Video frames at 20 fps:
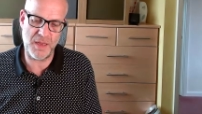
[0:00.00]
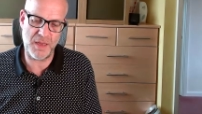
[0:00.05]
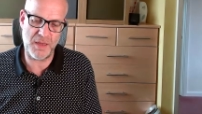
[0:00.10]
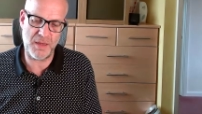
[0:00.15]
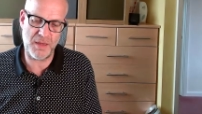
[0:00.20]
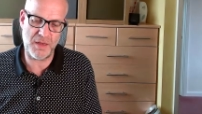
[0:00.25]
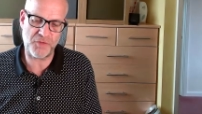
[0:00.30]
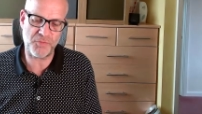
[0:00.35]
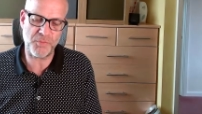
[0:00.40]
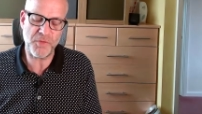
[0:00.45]

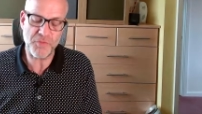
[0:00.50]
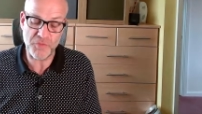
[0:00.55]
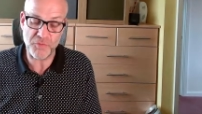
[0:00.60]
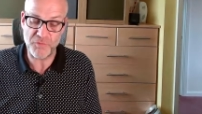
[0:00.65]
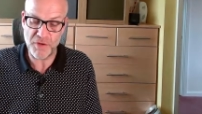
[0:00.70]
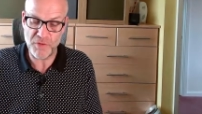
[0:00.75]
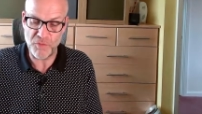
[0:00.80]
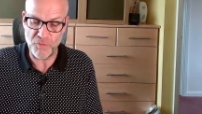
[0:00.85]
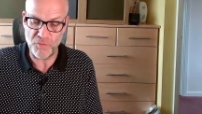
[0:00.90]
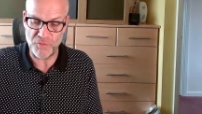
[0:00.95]
I suppose the
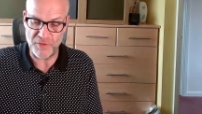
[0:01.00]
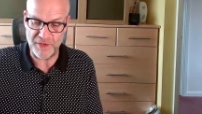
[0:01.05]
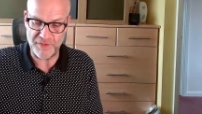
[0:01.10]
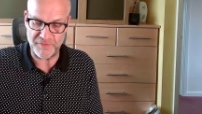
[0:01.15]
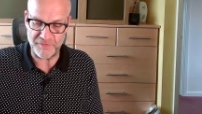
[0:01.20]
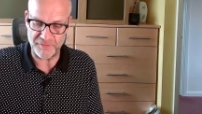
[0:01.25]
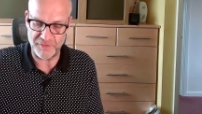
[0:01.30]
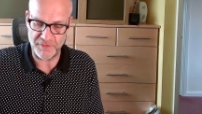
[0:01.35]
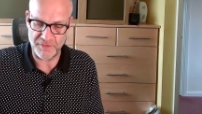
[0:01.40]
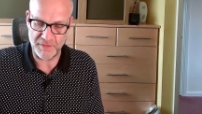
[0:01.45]
real
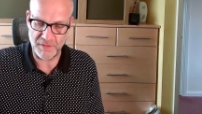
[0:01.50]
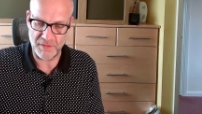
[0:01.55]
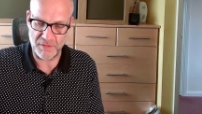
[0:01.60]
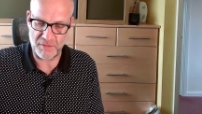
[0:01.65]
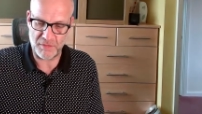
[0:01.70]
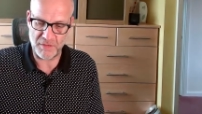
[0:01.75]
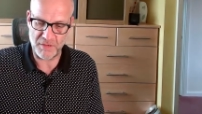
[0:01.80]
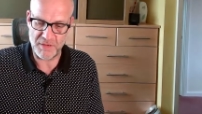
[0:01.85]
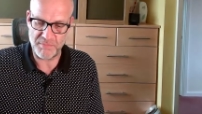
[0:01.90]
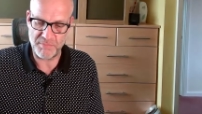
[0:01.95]
reason
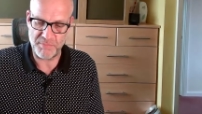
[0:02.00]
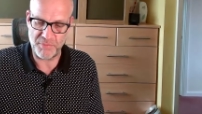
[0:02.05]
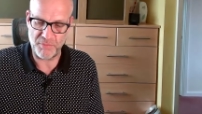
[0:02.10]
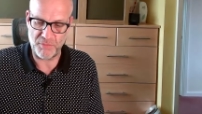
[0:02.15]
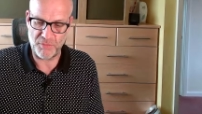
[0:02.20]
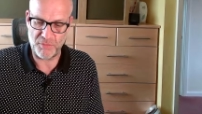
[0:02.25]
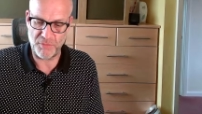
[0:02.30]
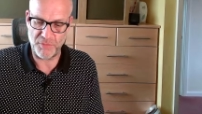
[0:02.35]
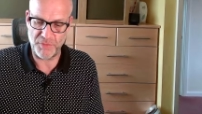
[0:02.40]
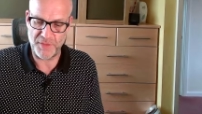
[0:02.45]
I
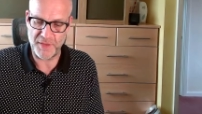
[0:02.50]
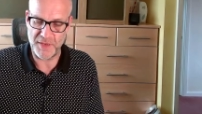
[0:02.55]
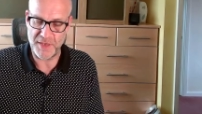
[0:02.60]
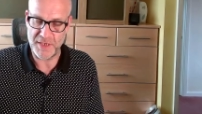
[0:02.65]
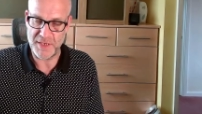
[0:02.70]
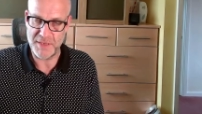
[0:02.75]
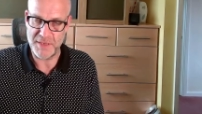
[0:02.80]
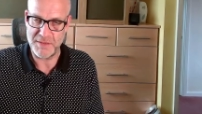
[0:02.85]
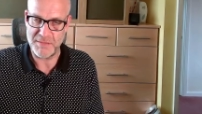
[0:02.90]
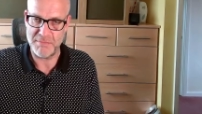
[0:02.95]
bought
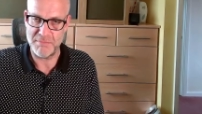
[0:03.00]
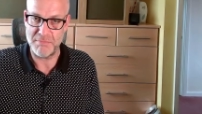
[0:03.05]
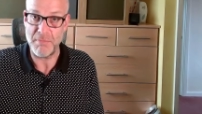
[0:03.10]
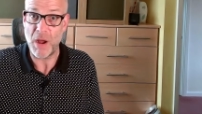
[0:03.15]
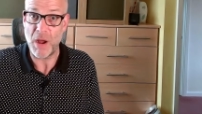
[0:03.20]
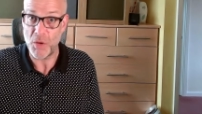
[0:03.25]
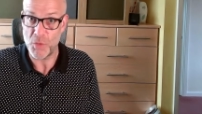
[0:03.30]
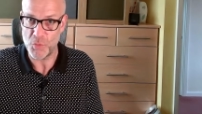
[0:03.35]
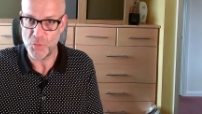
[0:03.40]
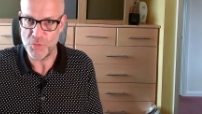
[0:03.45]
the
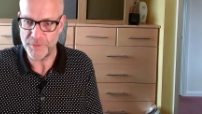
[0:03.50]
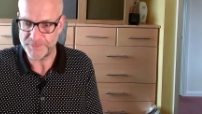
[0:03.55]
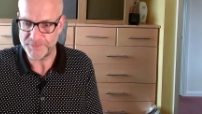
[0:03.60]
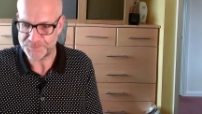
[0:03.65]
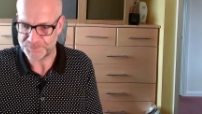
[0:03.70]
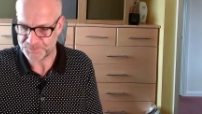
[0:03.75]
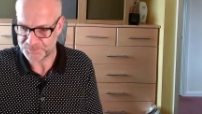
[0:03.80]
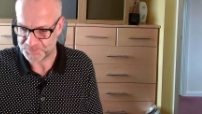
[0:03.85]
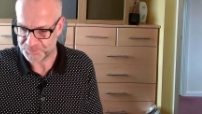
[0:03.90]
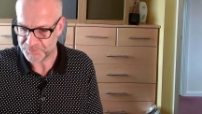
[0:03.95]
mode
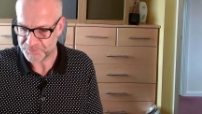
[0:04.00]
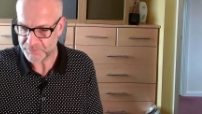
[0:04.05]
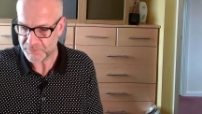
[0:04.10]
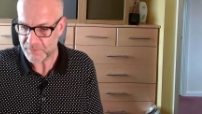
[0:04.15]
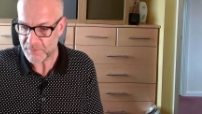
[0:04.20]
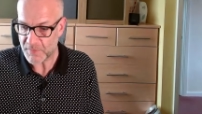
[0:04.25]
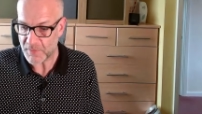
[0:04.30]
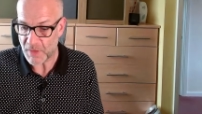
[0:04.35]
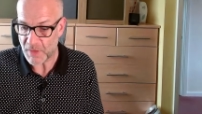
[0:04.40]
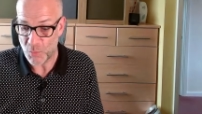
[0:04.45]

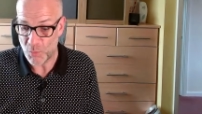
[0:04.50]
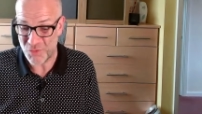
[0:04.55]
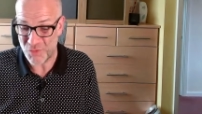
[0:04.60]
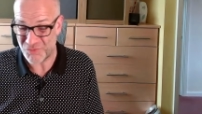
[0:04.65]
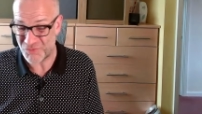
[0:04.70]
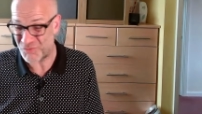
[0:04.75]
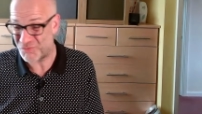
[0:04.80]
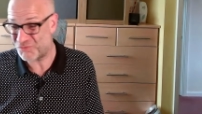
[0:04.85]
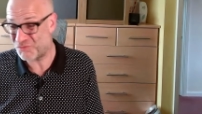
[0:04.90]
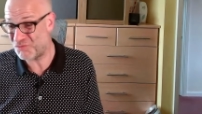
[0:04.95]

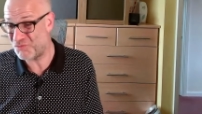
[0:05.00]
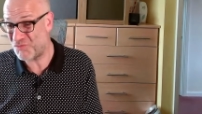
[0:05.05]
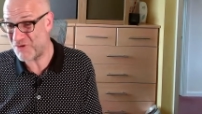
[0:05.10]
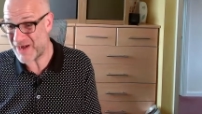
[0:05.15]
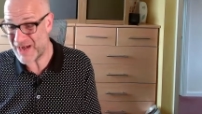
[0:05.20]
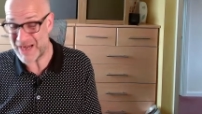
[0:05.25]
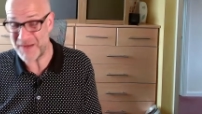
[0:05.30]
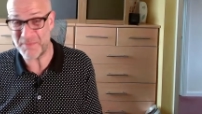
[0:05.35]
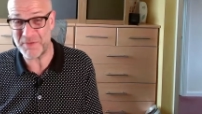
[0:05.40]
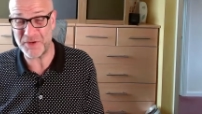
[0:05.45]
was
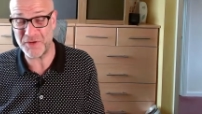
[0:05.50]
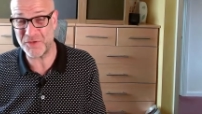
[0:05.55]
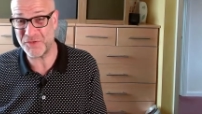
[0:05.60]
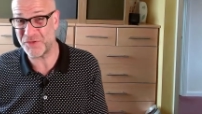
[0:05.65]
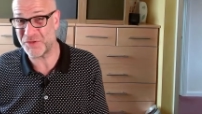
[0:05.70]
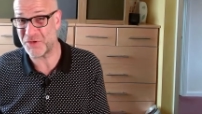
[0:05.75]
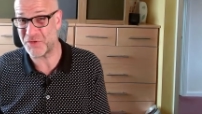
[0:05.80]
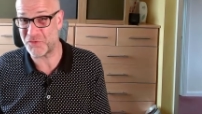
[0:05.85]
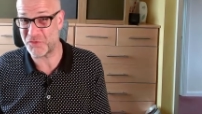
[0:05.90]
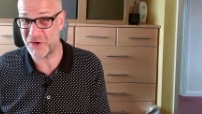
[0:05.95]
really because
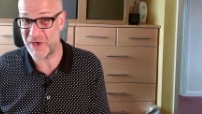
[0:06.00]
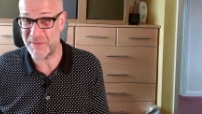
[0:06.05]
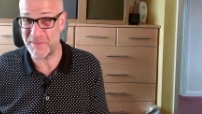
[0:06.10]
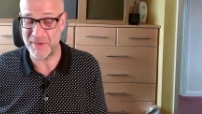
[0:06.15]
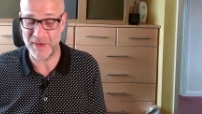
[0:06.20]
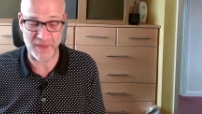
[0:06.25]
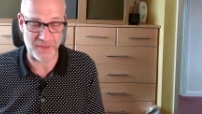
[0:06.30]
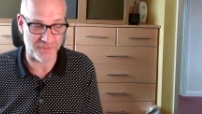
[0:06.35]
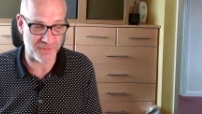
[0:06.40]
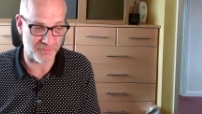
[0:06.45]
of the
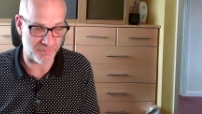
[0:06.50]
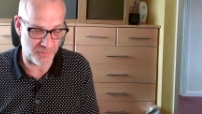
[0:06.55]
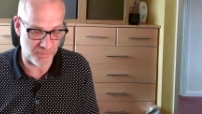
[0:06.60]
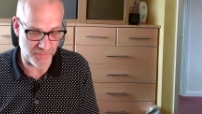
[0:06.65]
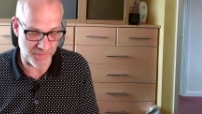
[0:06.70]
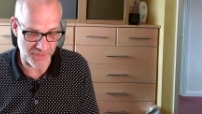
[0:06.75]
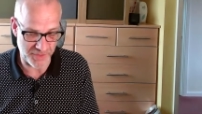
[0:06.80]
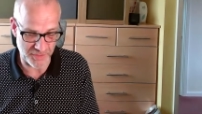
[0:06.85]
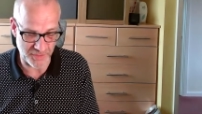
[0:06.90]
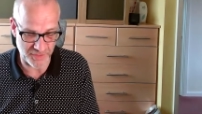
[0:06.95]
Dreamcast, if I'm
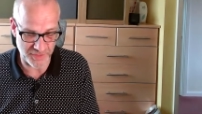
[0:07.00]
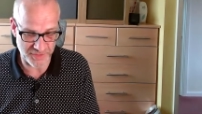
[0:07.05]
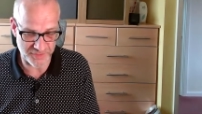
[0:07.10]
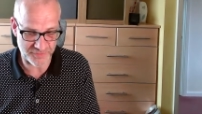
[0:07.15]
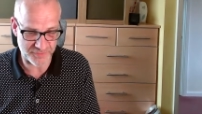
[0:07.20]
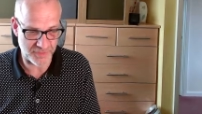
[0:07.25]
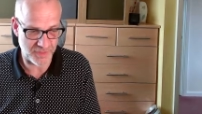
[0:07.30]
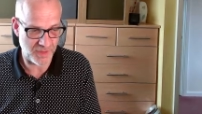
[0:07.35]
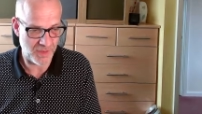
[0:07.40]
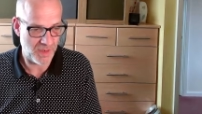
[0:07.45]
being
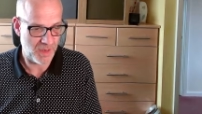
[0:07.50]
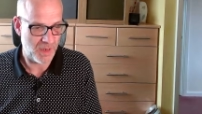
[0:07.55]
honest.